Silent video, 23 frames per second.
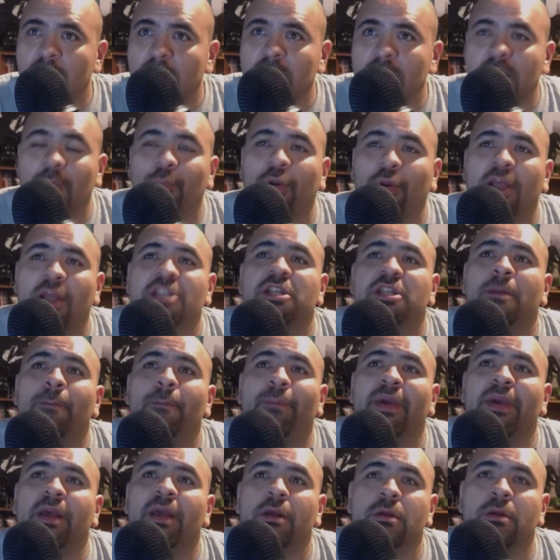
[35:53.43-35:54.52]
depression
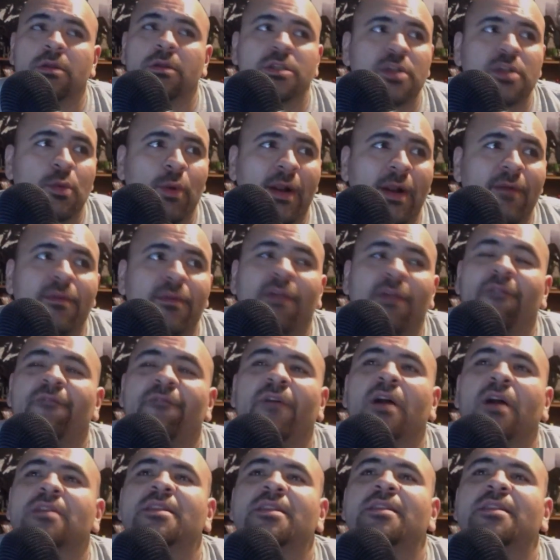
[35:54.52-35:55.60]
pills or whatever the
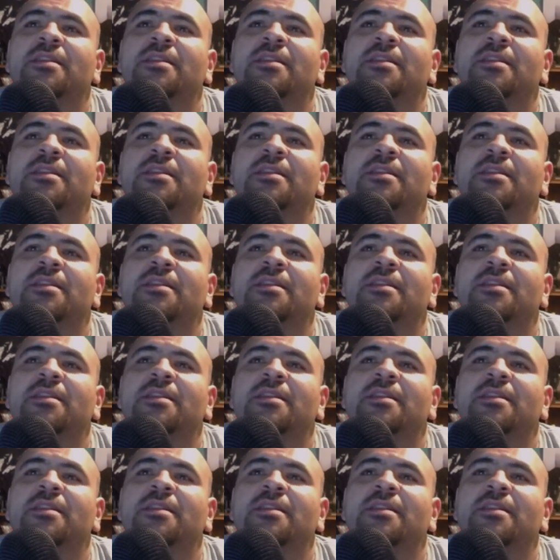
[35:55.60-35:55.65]
fuck